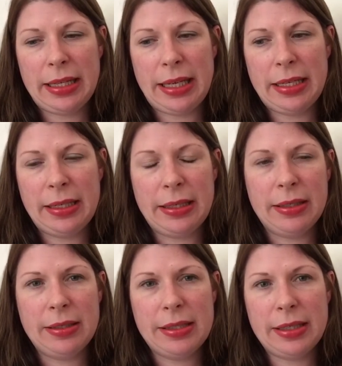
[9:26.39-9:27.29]
and then
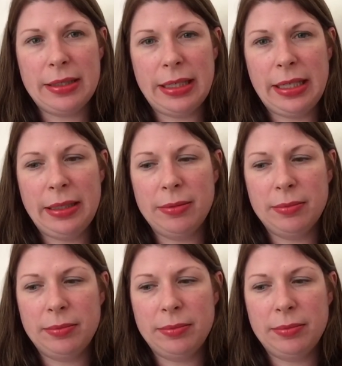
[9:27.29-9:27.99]
suddenly